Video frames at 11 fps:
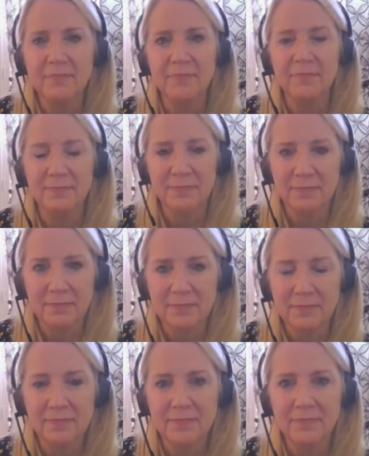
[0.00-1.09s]

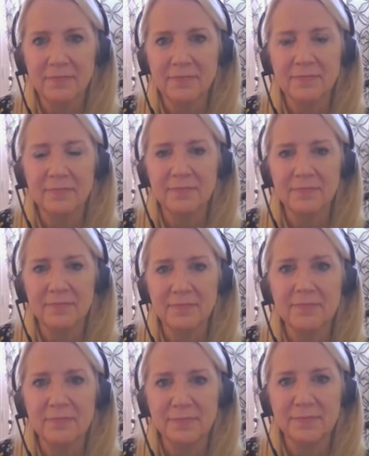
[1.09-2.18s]

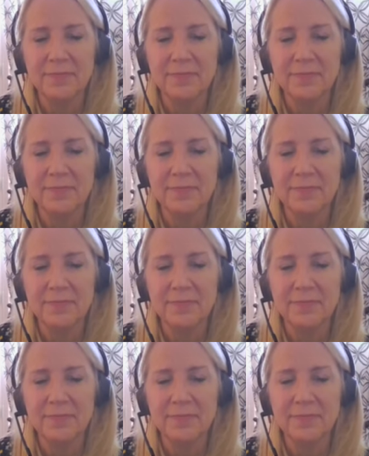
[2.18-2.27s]
This person isn't speaking.